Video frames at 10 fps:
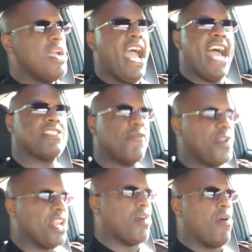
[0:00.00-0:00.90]
has a
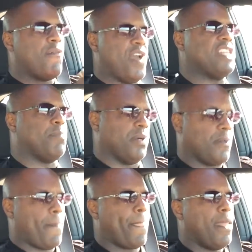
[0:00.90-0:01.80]
video on Facebook.
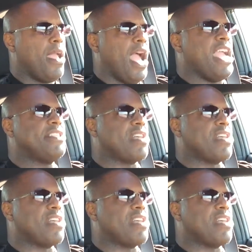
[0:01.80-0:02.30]
And he's